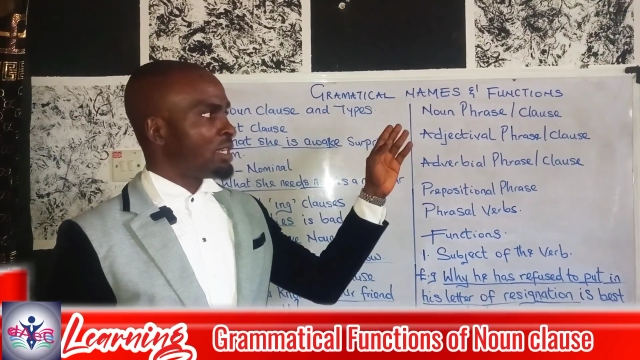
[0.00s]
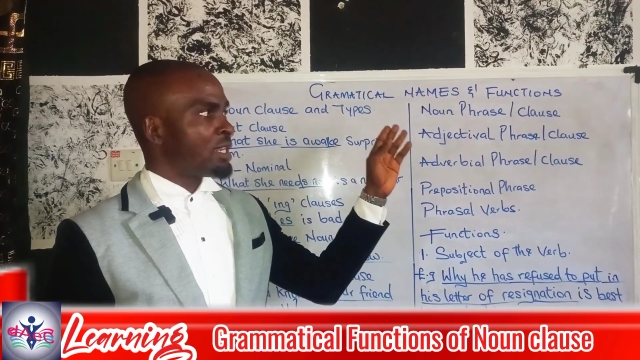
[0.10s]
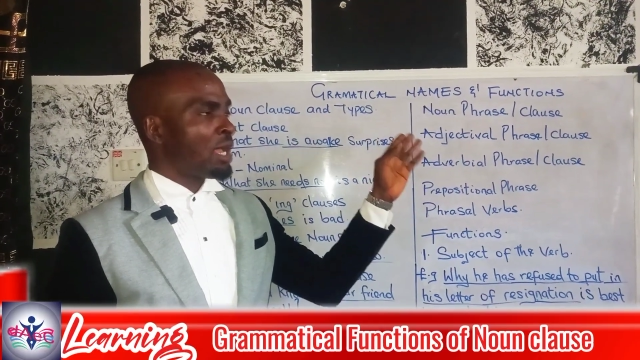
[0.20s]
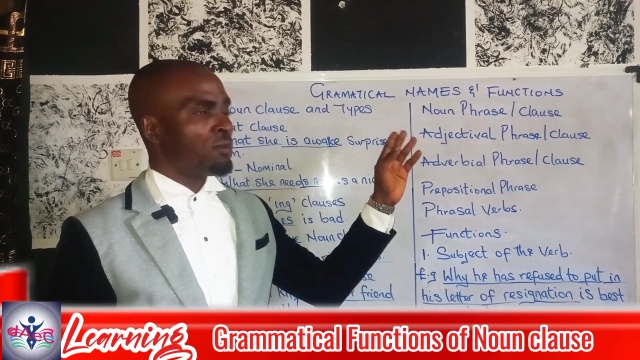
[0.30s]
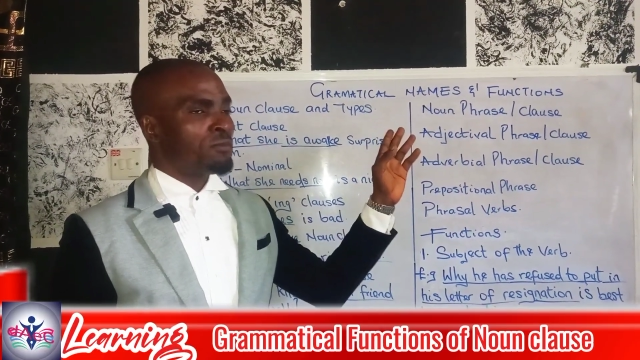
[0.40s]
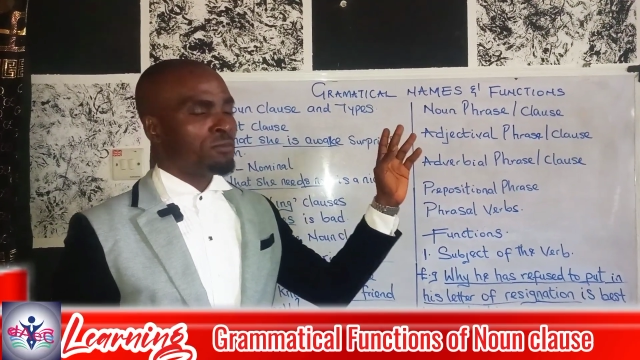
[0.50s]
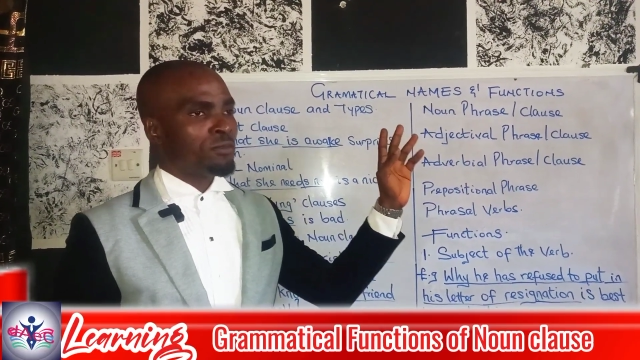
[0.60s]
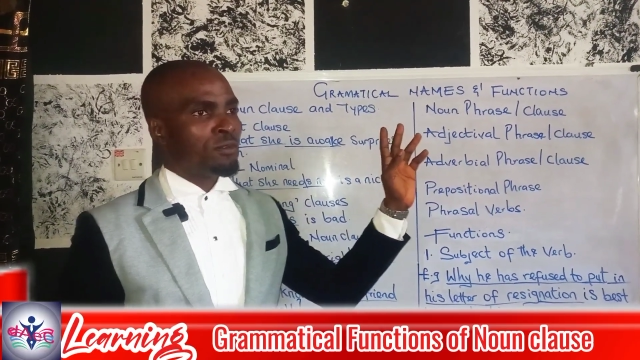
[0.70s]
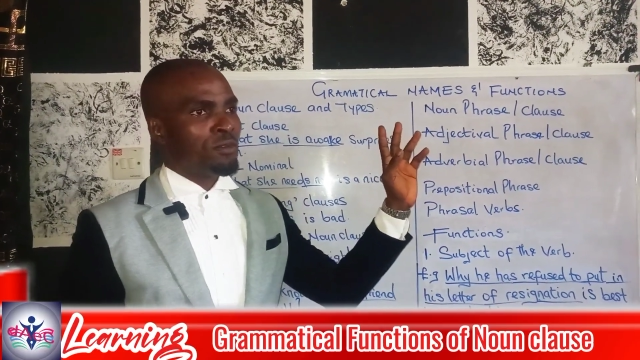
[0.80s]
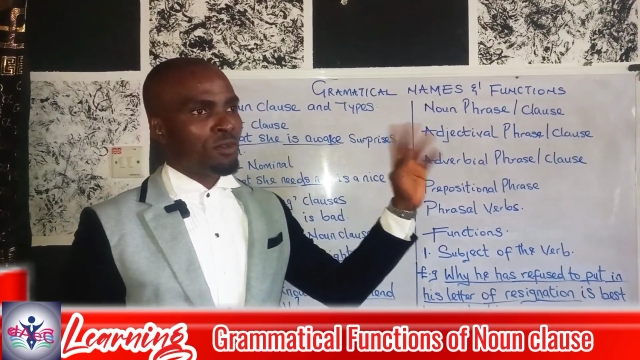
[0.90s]
the
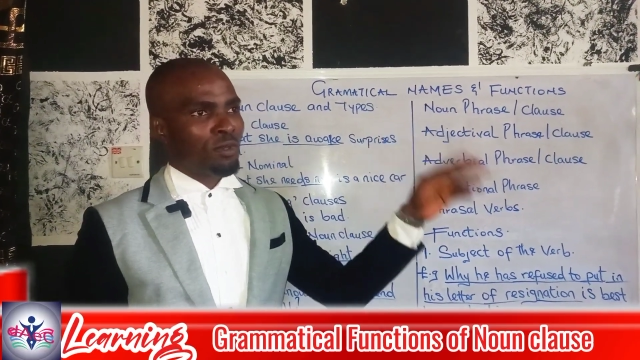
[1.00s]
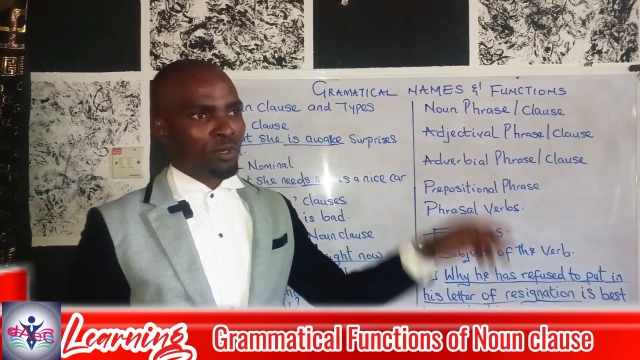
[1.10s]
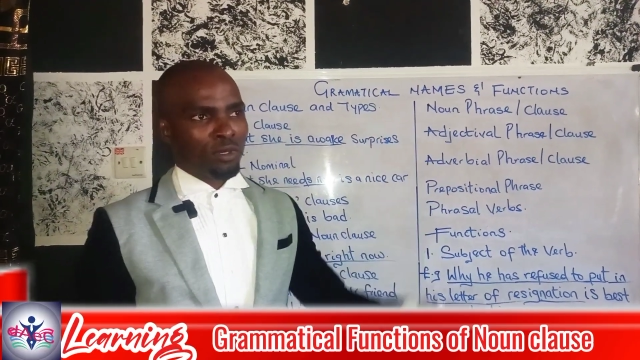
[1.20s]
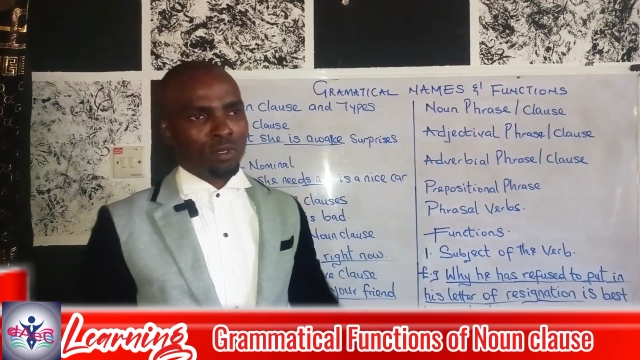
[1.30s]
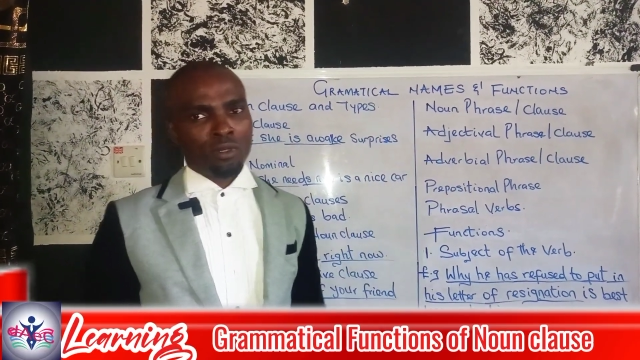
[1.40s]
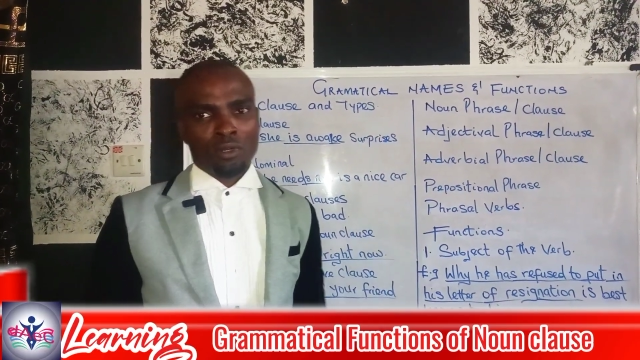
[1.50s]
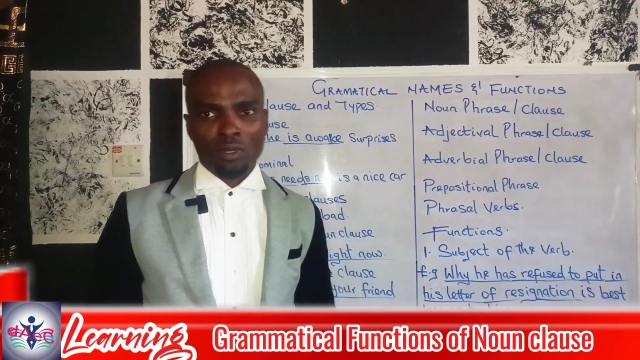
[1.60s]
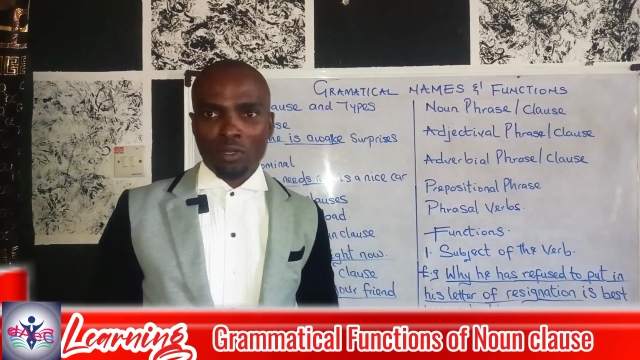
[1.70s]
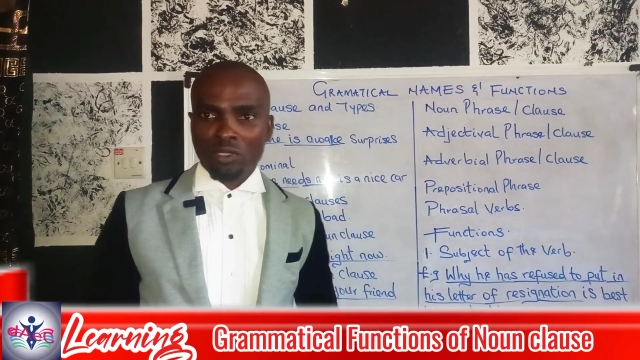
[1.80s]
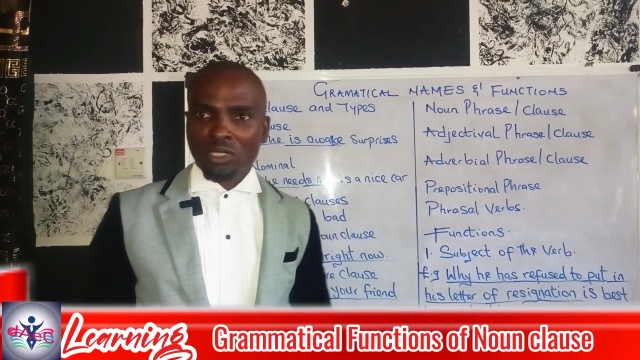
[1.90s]
noun
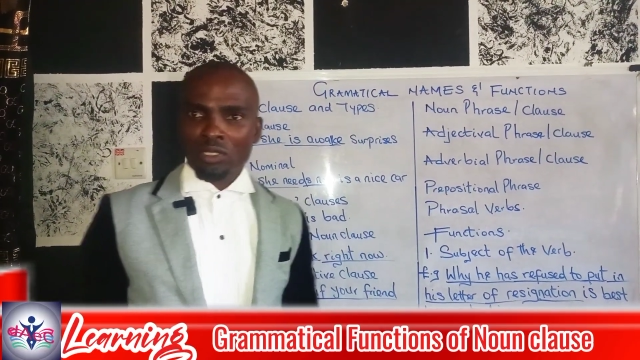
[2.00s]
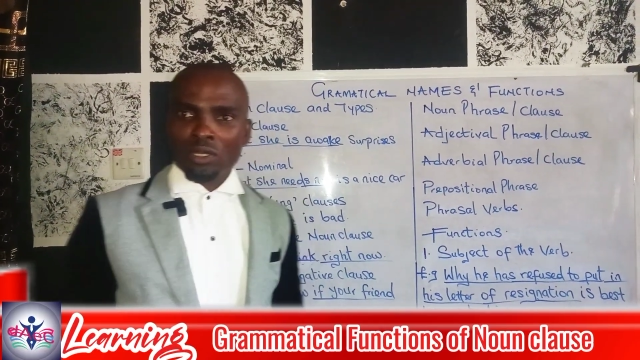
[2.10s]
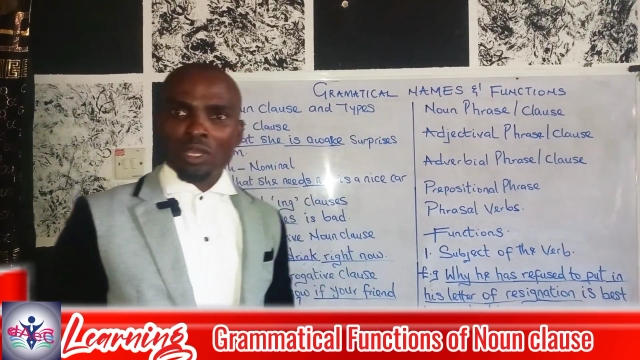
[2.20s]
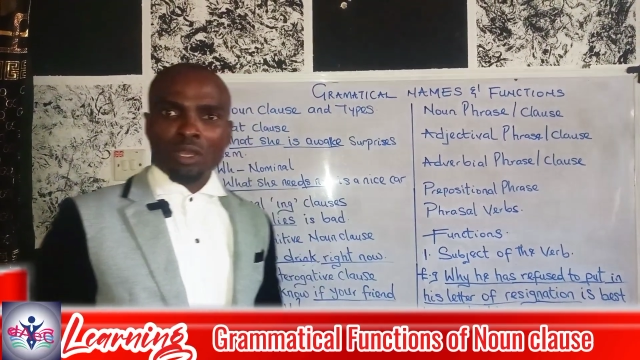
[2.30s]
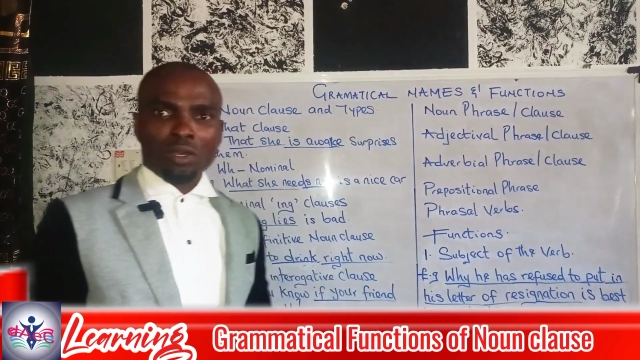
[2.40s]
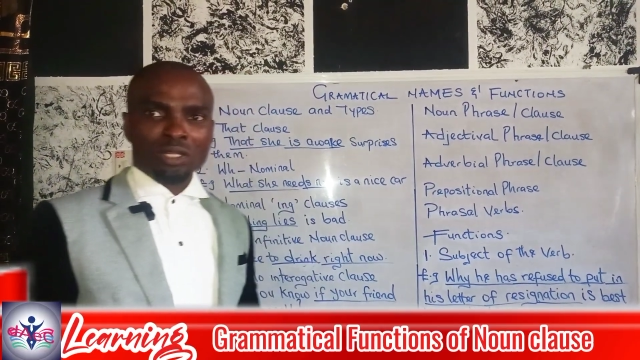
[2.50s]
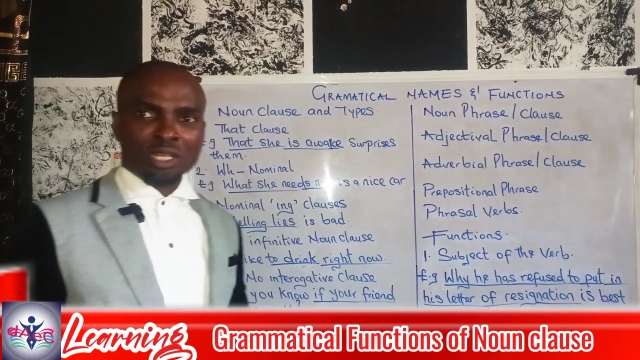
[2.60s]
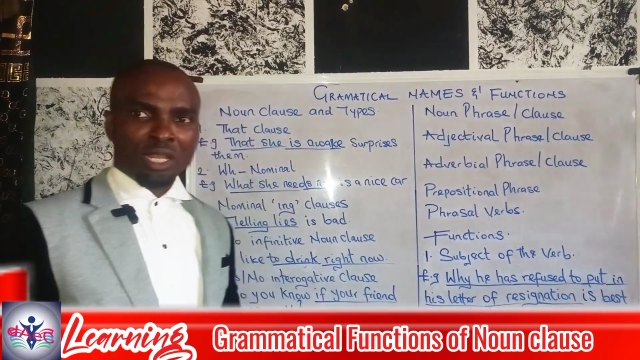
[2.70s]
clause or the